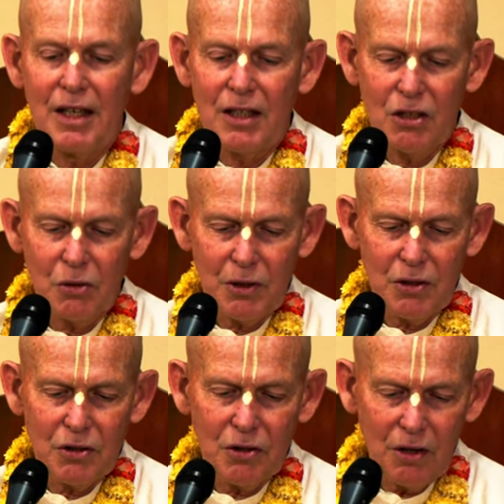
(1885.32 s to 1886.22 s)
So in
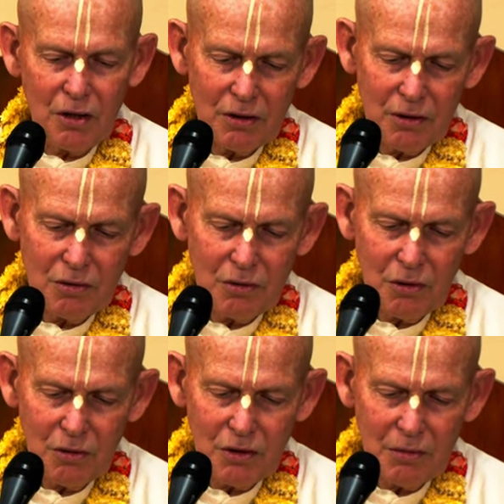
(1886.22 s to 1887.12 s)
the song,
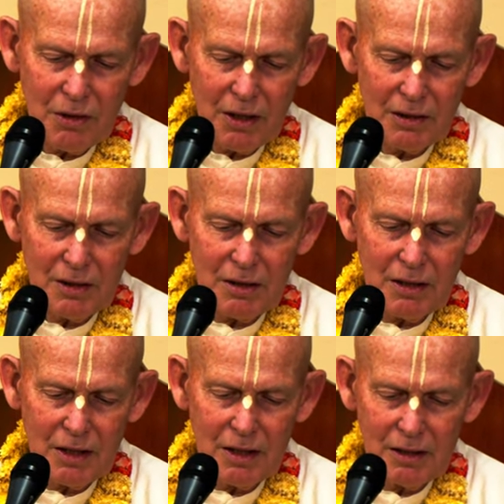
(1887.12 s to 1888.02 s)
Narottam Das is
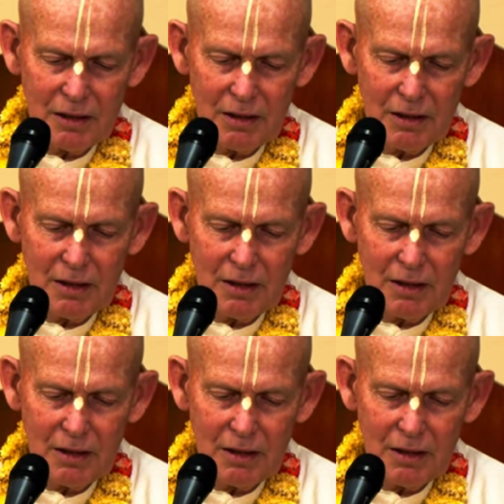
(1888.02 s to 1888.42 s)
saying